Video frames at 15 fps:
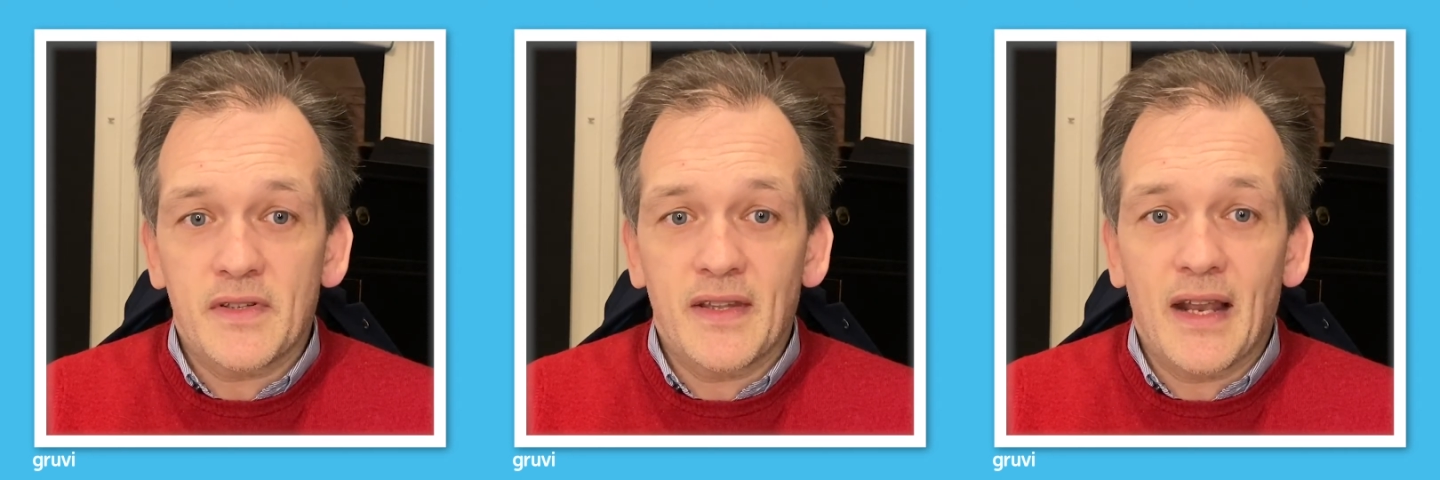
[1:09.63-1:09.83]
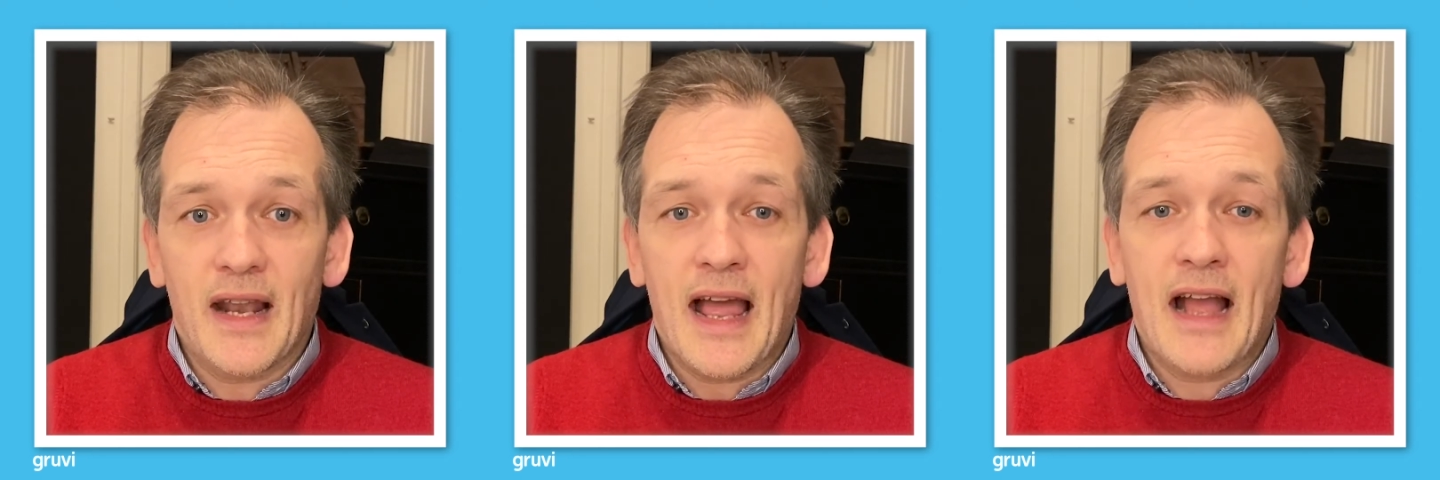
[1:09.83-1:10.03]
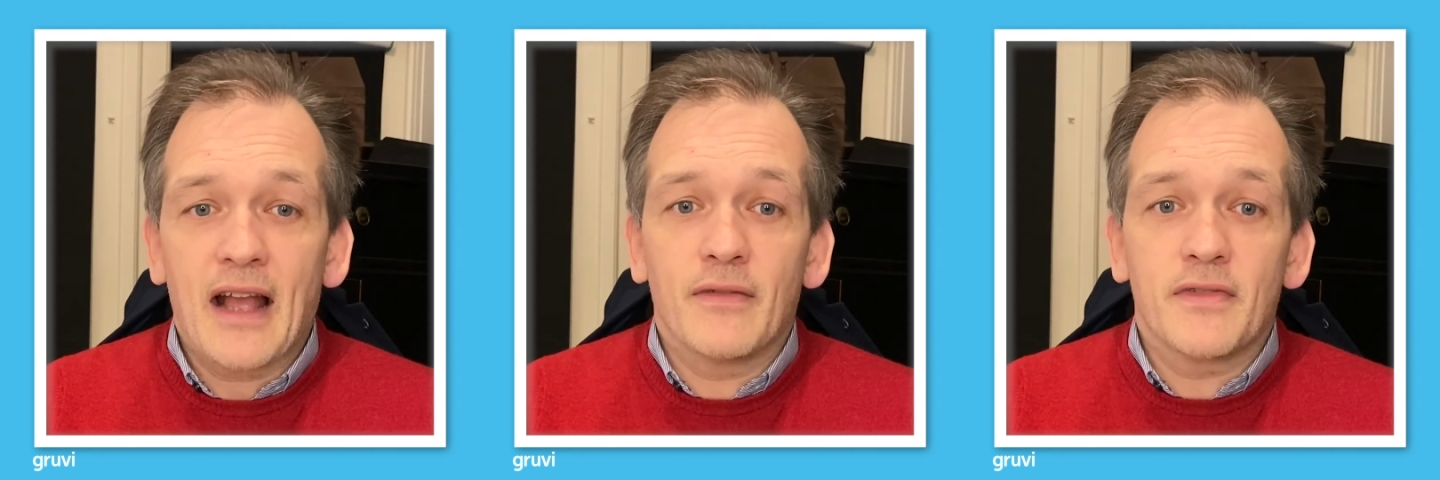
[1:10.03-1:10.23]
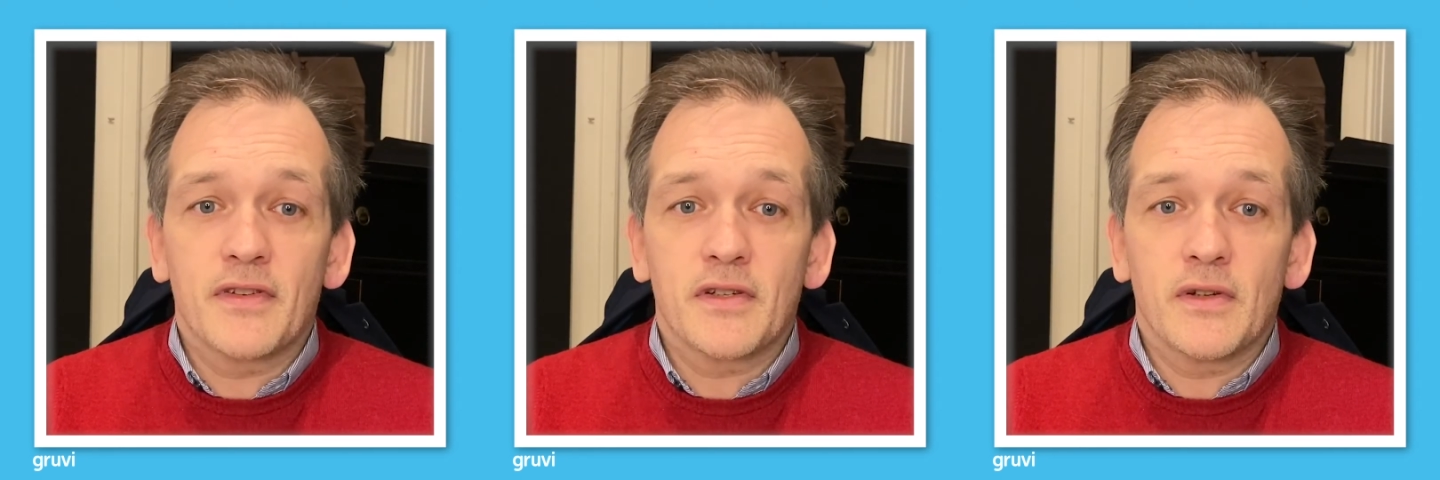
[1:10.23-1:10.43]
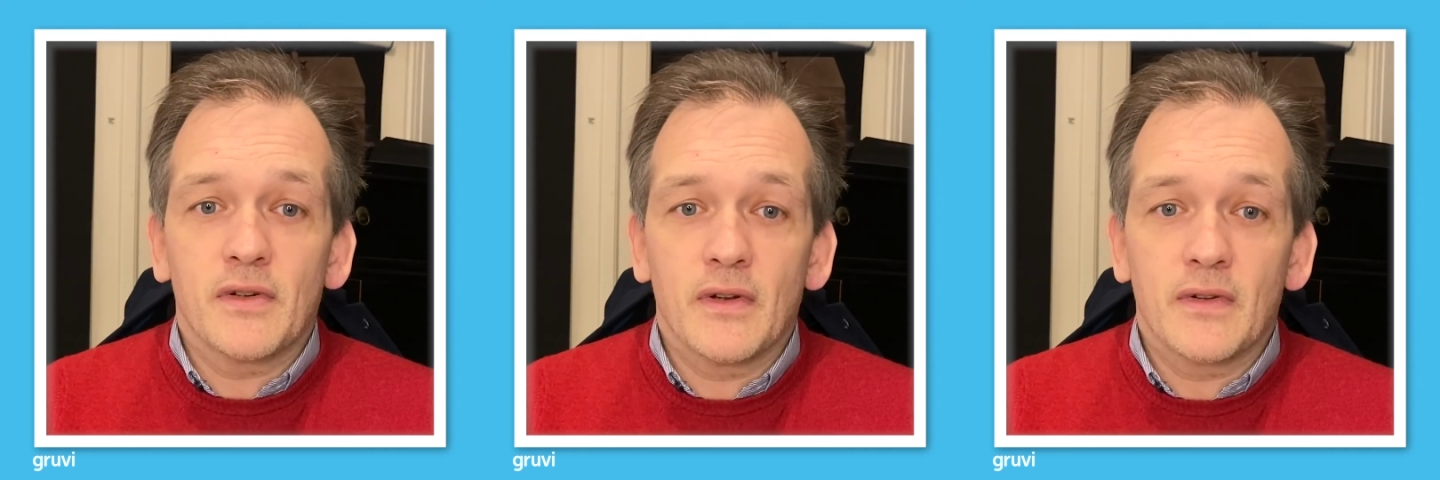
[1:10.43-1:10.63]
and the lack of
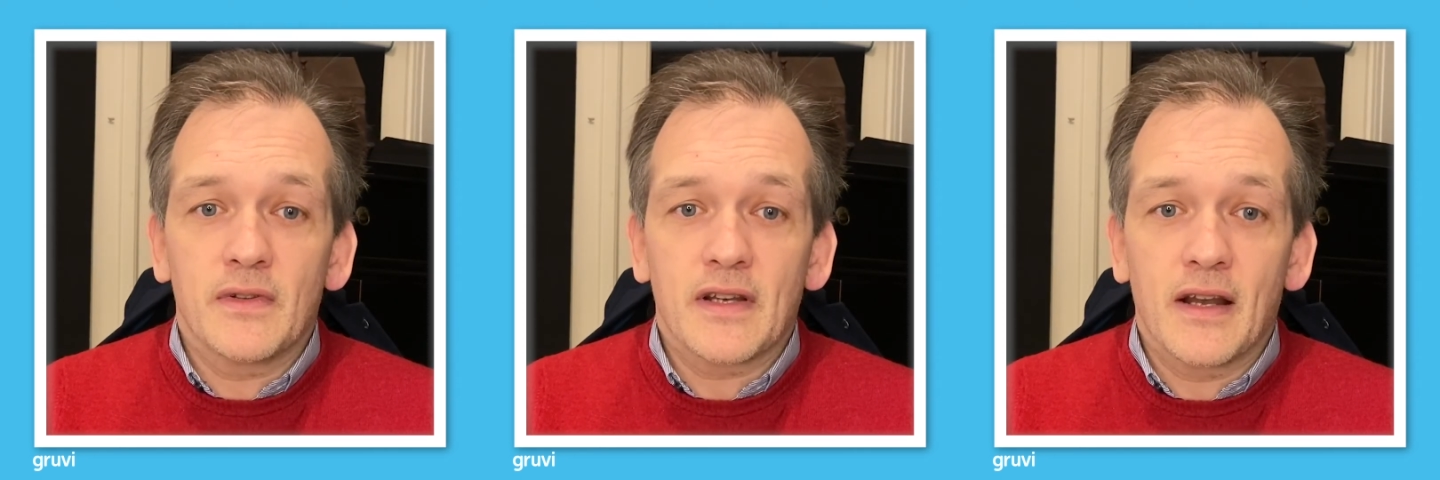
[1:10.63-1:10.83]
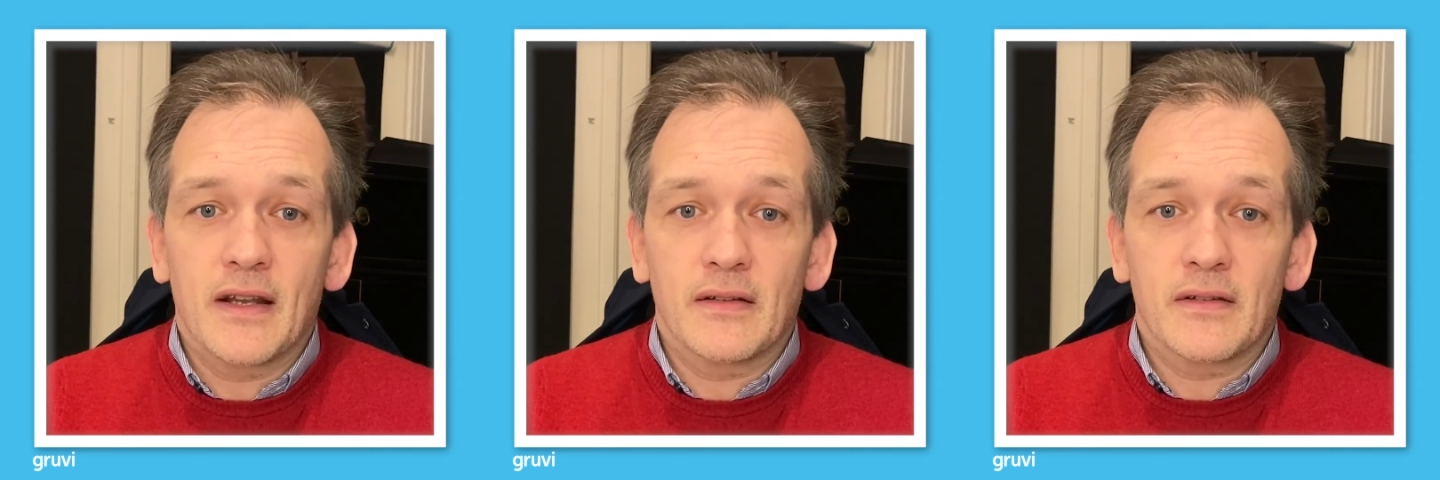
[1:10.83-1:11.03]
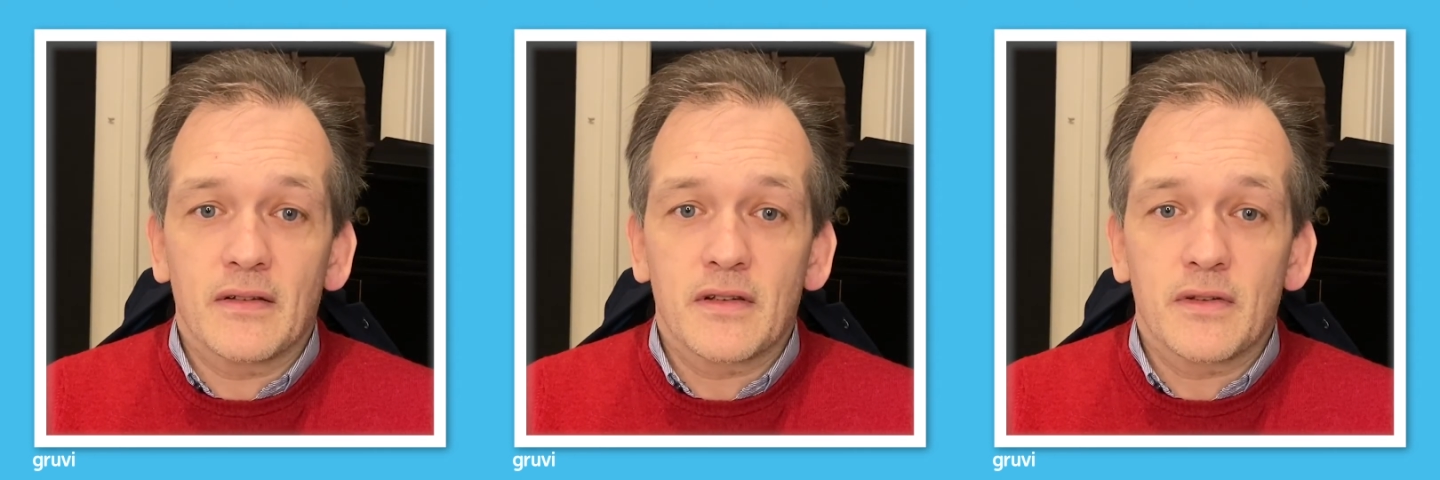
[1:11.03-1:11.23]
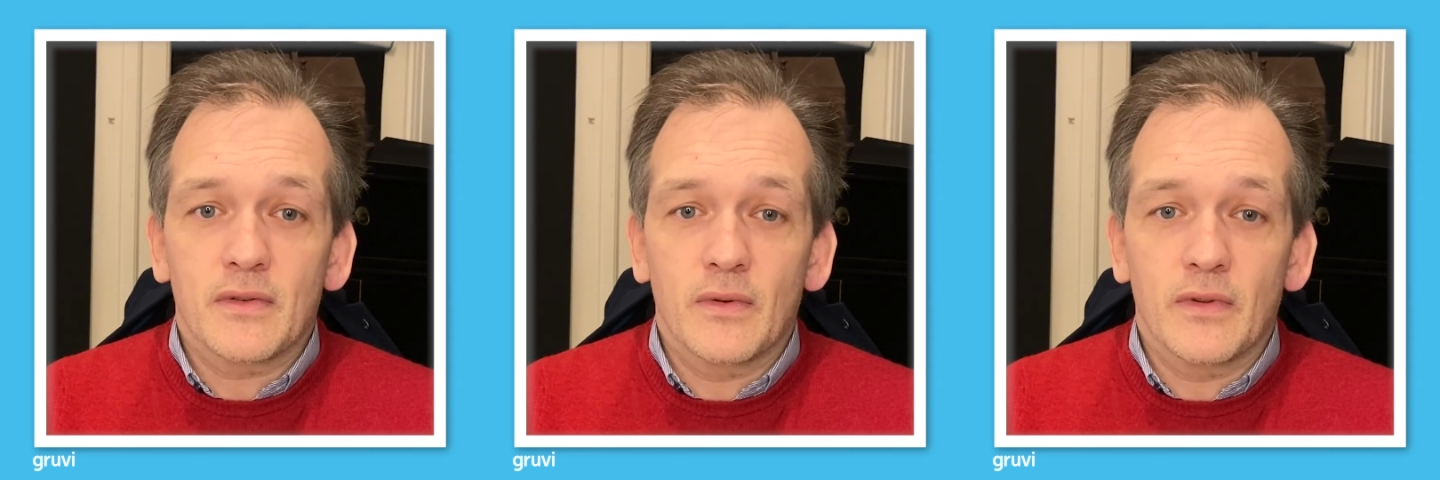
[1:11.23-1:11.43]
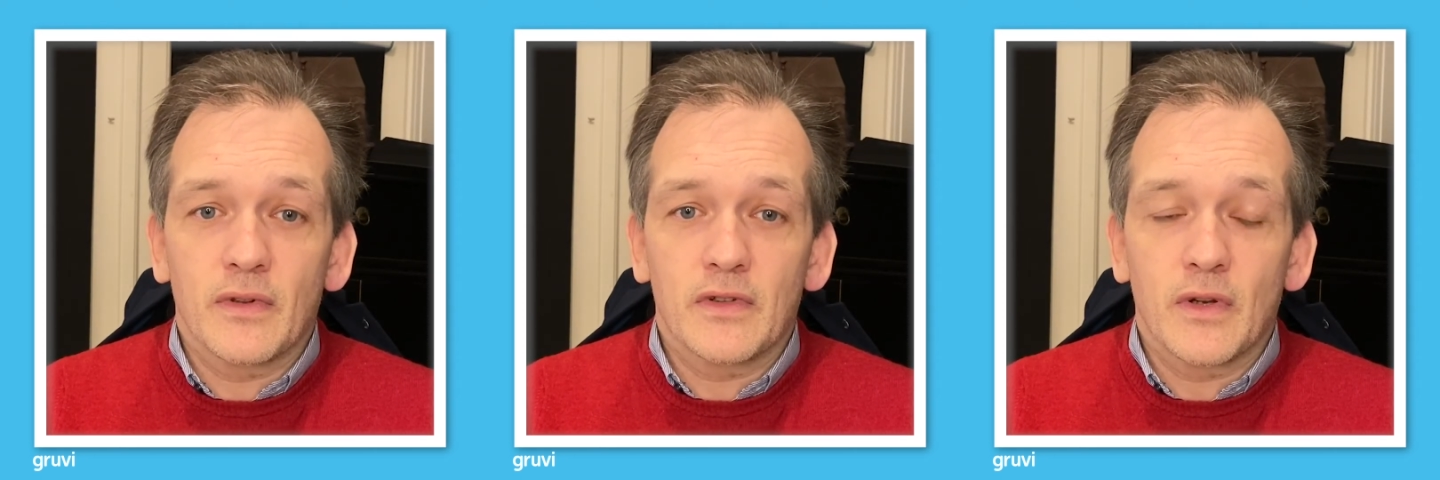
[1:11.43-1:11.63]
studio titles
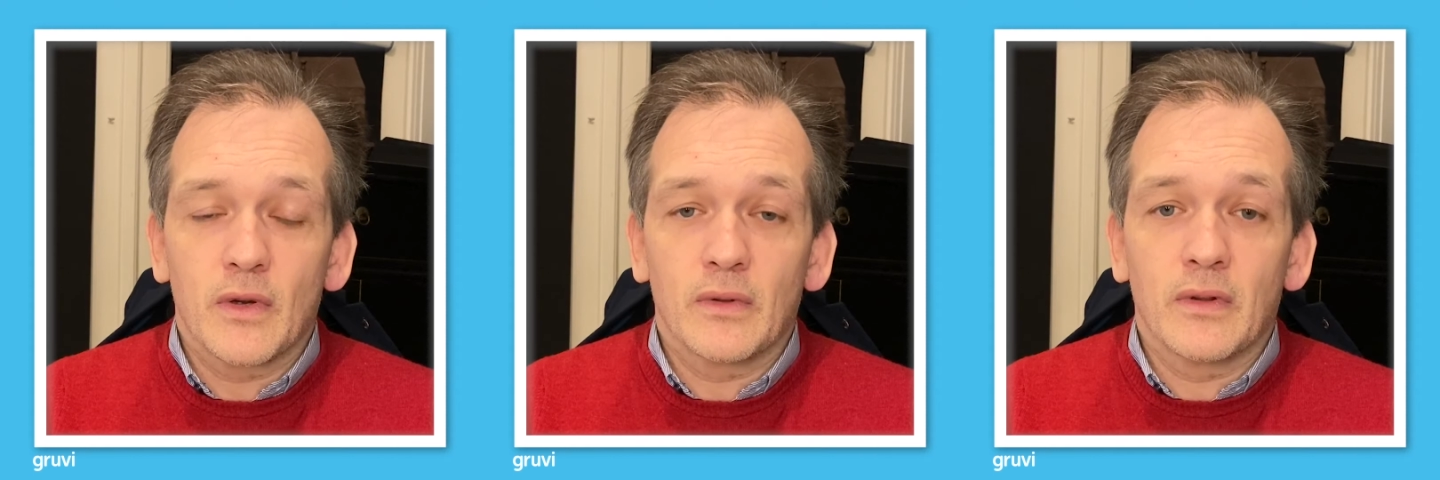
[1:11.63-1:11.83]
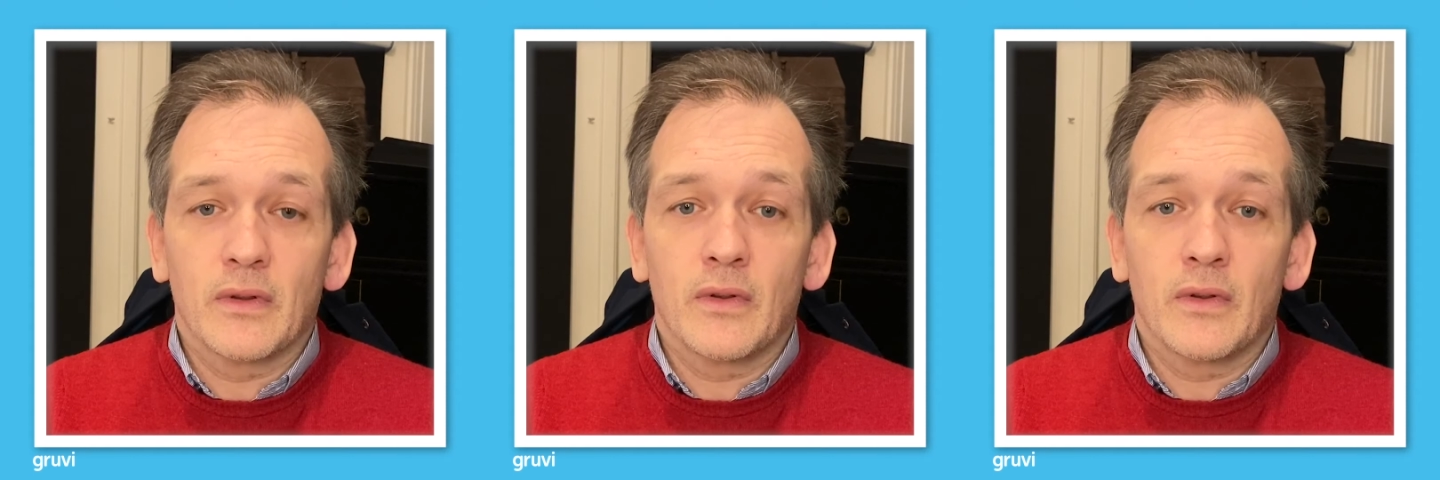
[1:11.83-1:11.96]
saw the total